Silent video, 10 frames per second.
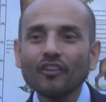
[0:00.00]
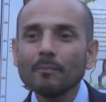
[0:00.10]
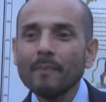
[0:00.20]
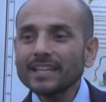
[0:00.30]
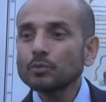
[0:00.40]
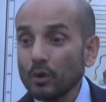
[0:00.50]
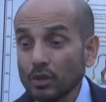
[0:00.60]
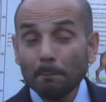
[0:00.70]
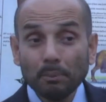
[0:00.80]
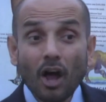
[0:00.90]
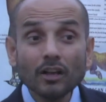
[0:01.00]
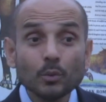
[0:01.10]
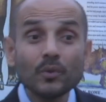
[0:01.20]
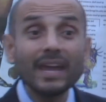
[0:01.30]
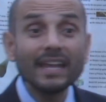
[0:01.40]
of the mess, we were the plants,
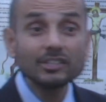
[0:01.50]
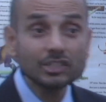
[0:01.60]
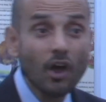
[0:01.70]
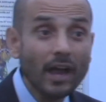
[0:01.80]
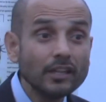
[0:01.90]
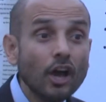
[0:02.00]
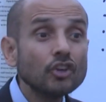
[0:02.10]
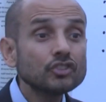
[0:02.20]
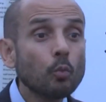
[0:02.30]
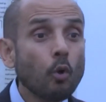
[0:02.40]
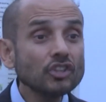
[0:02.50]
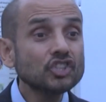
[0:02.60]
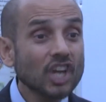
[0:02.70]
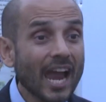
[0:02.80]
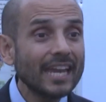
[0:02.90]
we were inside. So, what
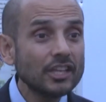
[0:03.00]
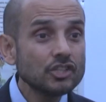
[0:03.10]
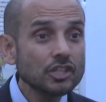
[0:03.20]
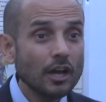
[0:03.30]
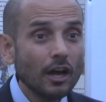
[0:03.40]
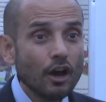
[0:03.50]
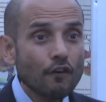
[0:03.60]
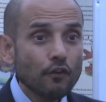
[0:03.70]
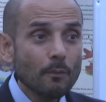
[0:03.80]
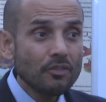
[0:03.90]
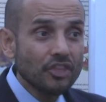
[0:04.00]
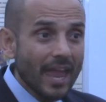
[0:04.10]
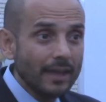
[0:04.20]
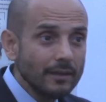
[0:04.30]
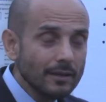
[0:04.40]
changed from
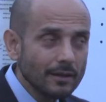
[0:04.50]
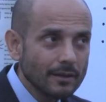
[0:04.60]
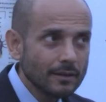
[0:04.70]
then,